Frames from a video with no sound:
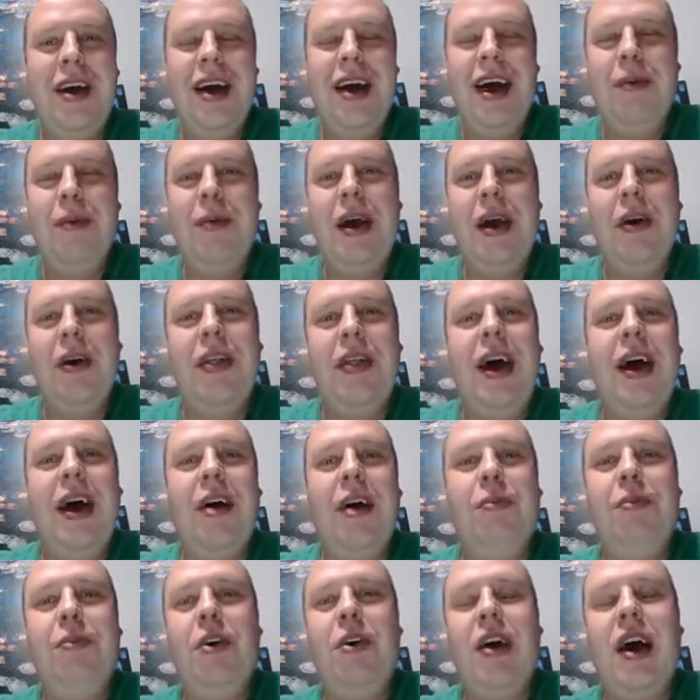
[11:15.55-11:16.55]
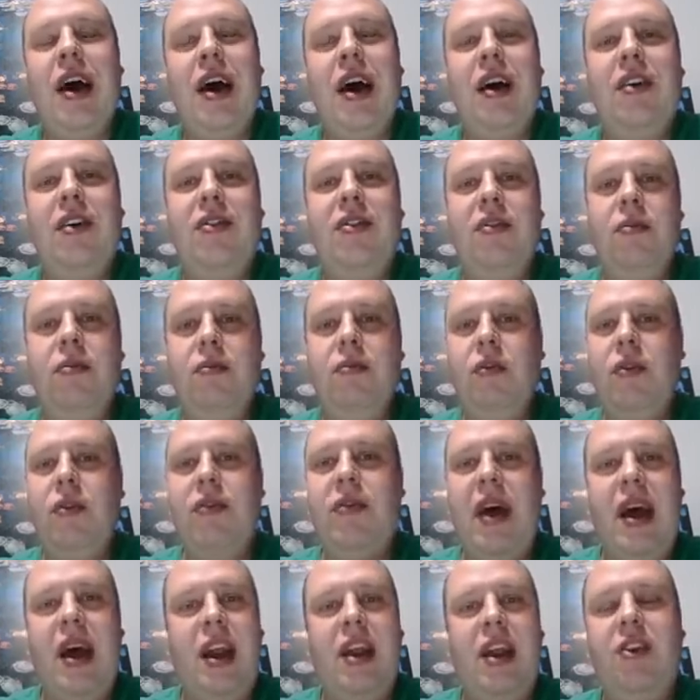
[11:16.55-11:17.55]
I'll be able to help you guys with
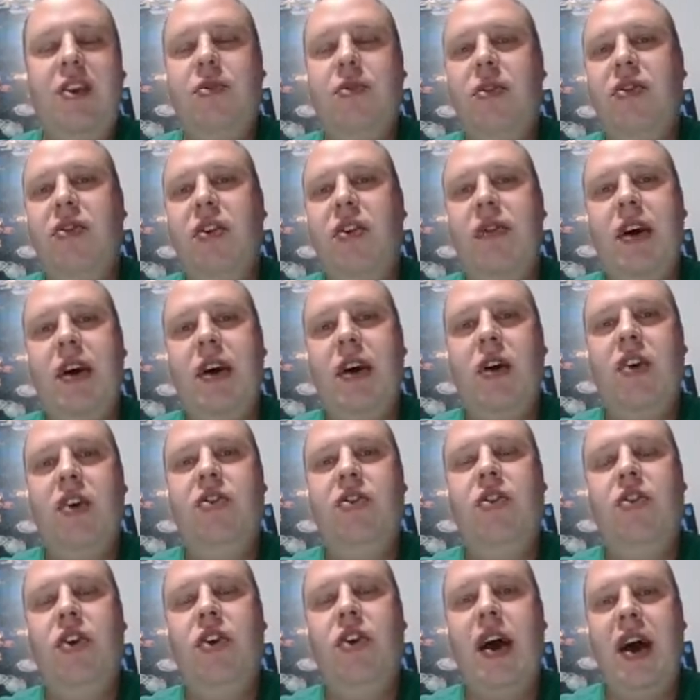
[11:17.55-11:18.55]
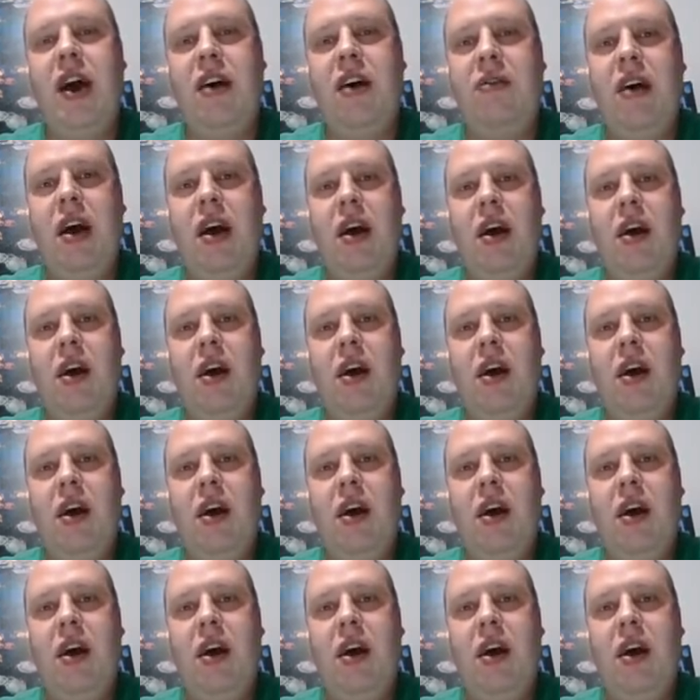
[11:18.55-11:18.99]
any specific questions you have,